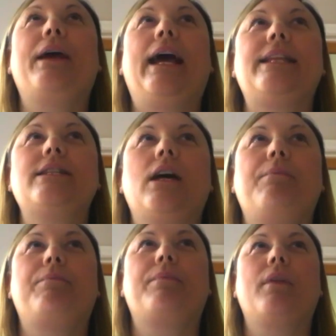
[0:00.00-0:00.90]
and
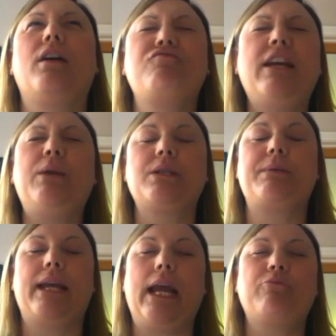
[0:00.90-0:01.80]
I really wanted to
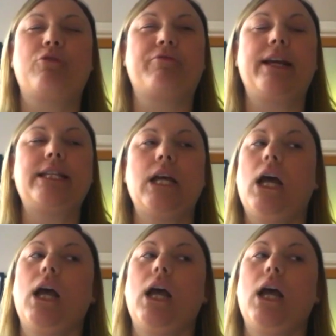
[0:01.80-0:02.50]
be a camera operator.